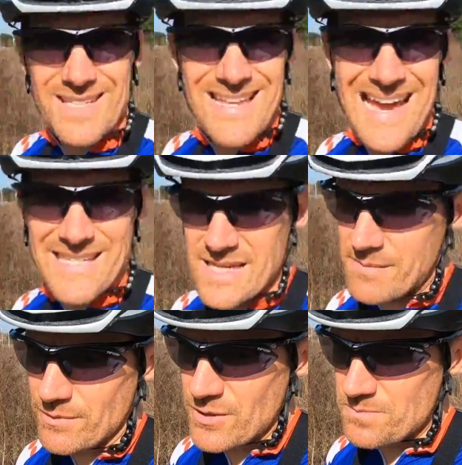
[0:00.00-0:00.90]
exact
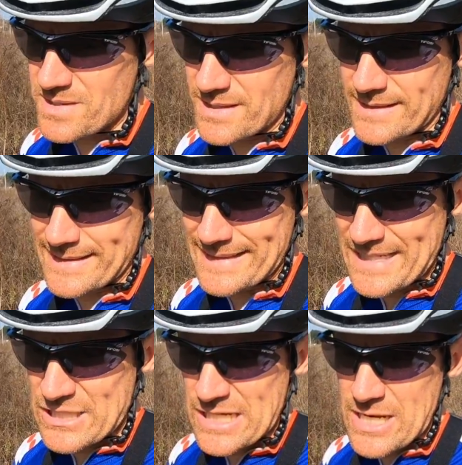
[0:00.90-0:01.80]
same loops and
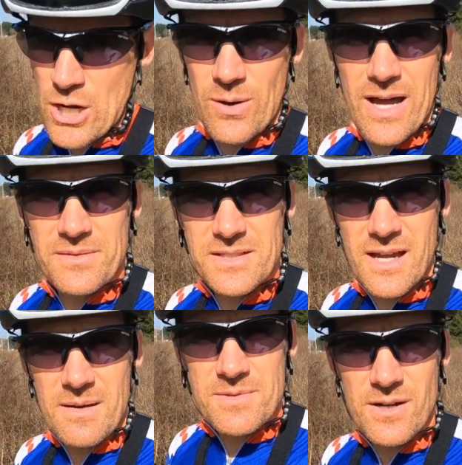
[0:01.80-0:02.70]
let you know how the
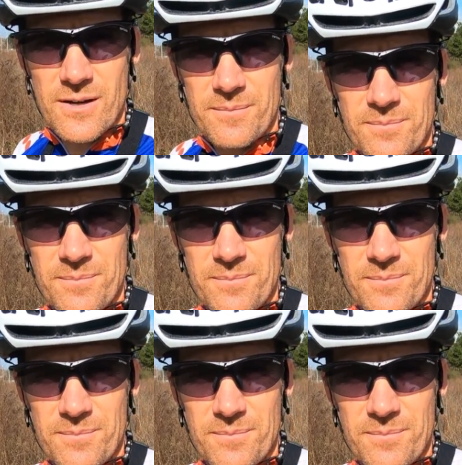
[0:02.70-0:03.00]
times are.